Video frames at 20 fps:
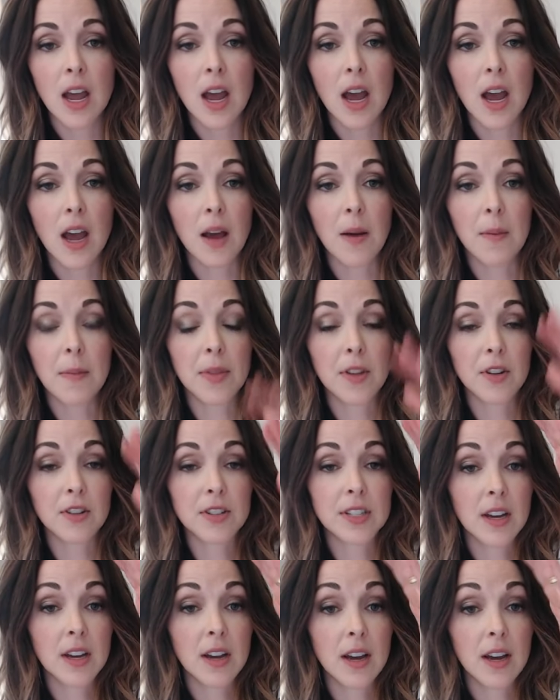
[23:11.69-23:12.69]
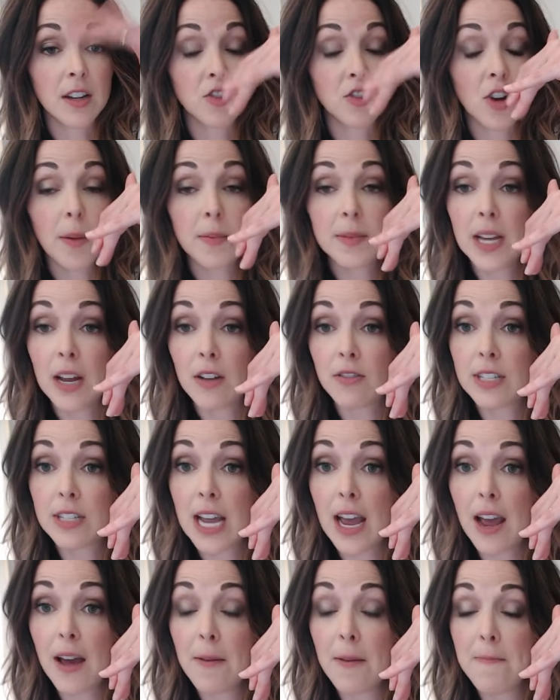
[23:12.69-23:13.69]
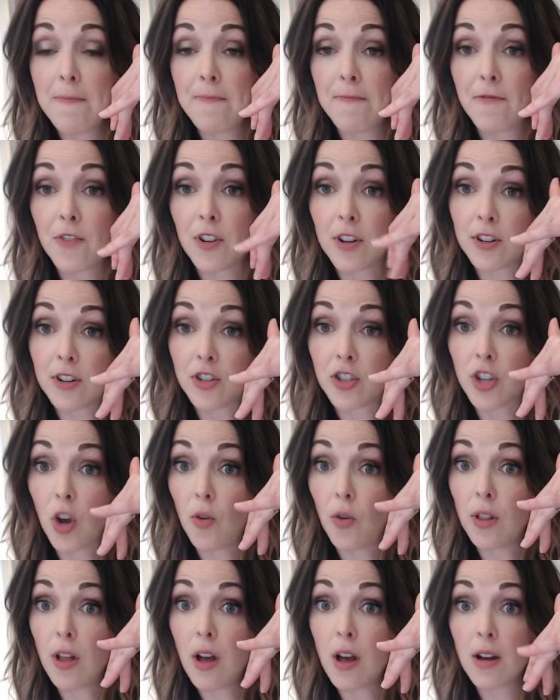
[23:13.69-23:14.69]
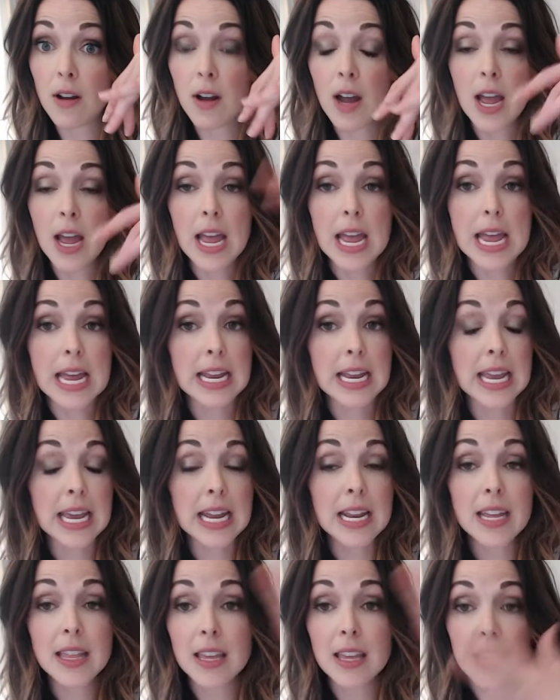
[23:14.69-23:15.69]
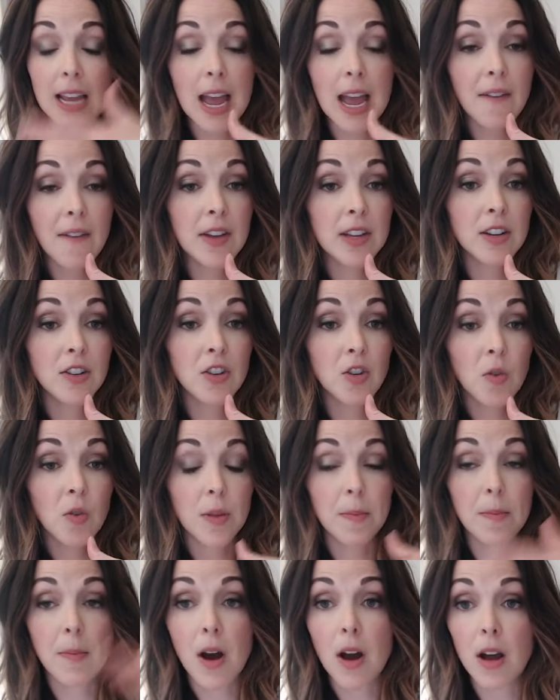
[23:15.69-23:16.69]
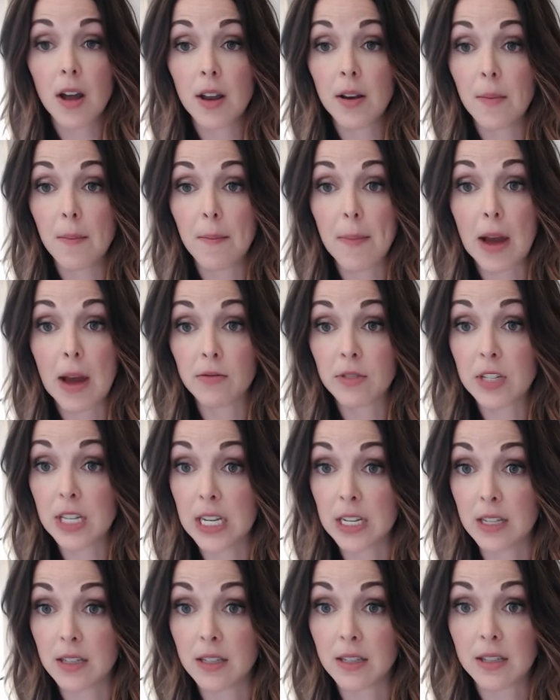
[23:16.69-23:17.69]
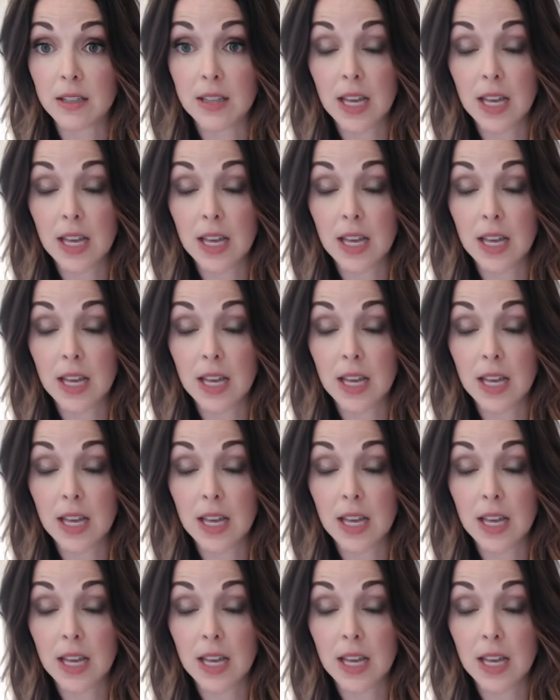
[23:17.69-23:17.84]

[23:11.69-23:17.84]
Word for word: there's a drop-down tab for sew along, and anything having to do with Mod Mountains.